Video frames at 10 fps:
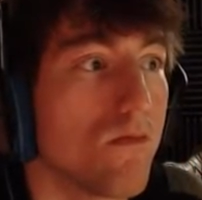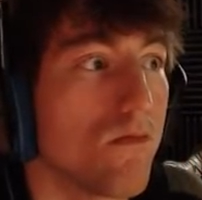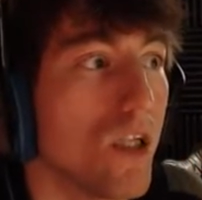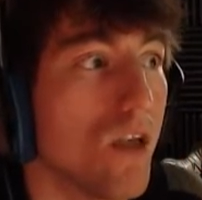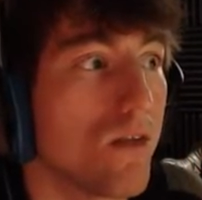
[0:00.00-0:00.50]

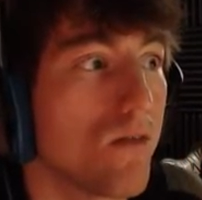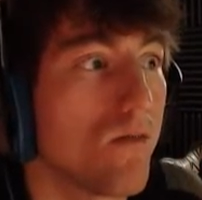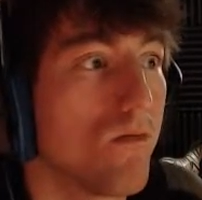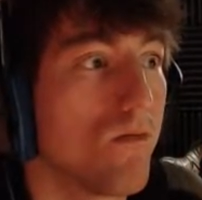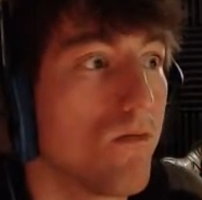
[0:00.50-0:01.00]
Yes.
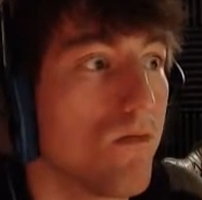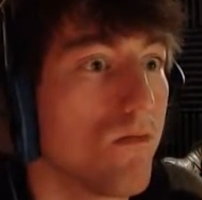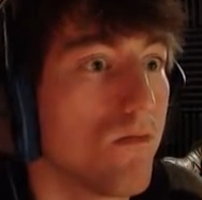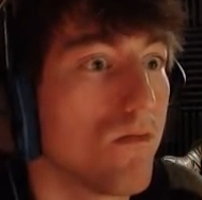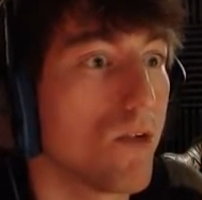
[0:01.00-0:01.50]

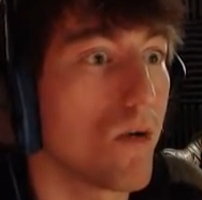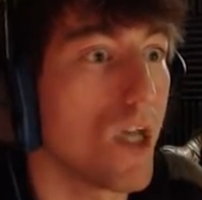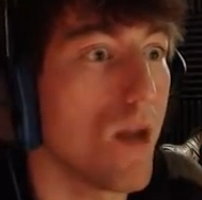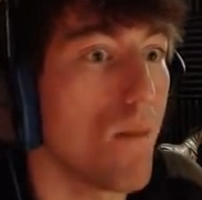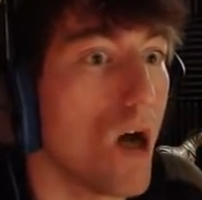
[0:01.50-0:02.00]

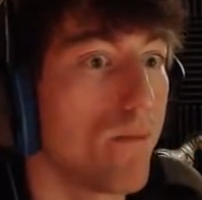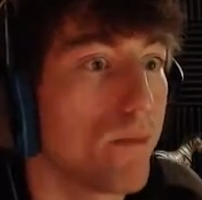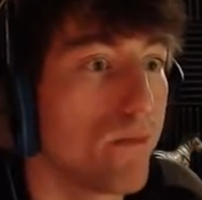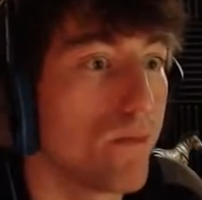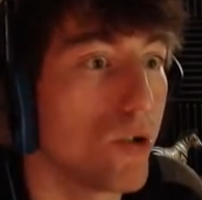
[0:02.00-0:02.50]
Okay, Mom.
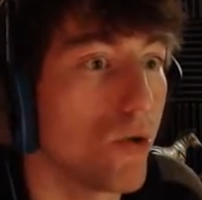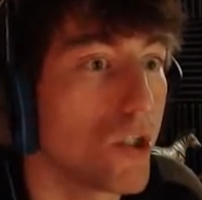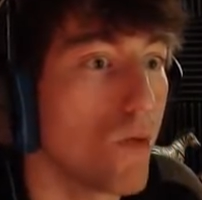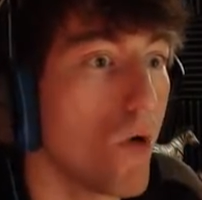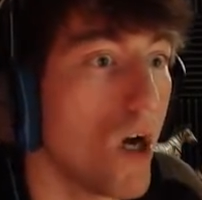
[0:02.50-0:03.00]
Do what
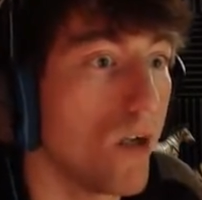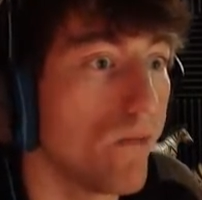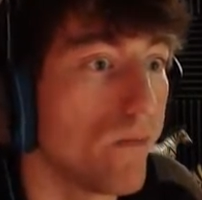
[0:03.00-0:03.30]
you want.